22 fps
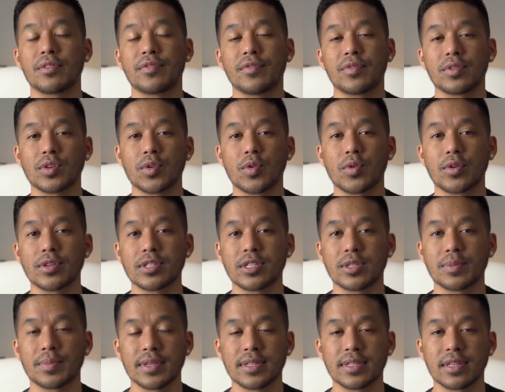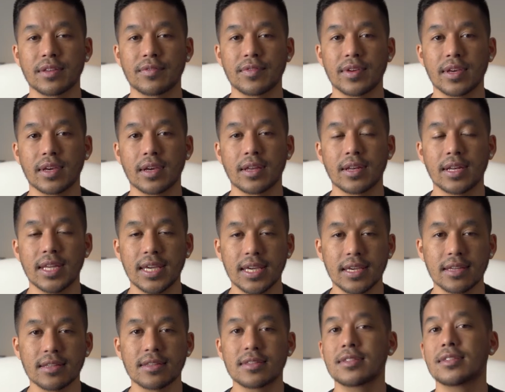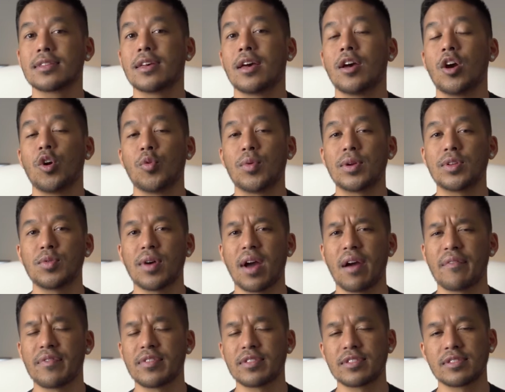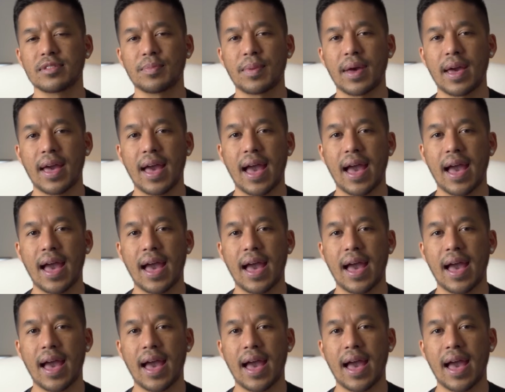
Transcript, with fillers: for your specific needs. We do have this spare